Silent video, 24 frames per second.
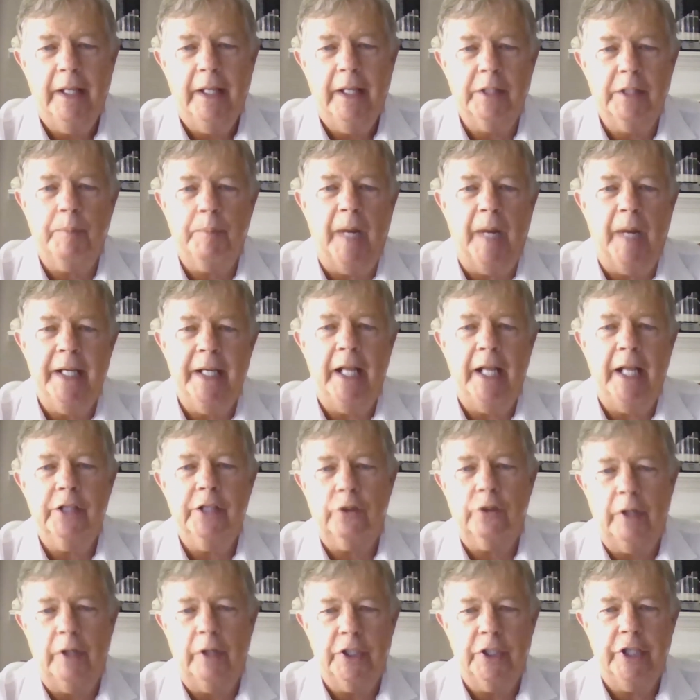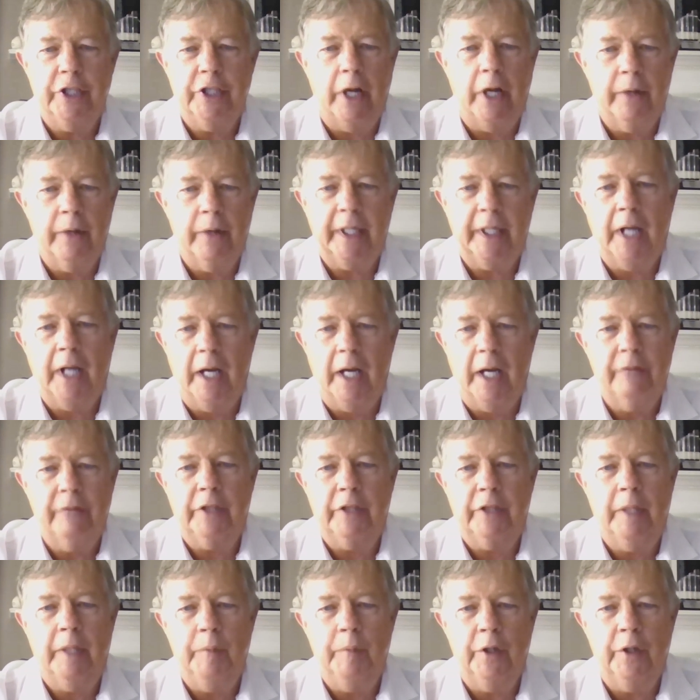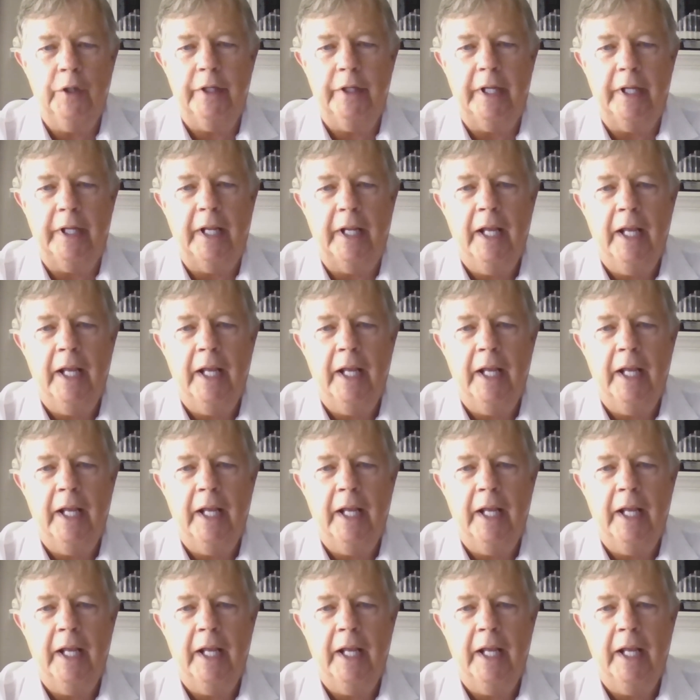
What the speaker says: It's by nature a sharing kind of a community.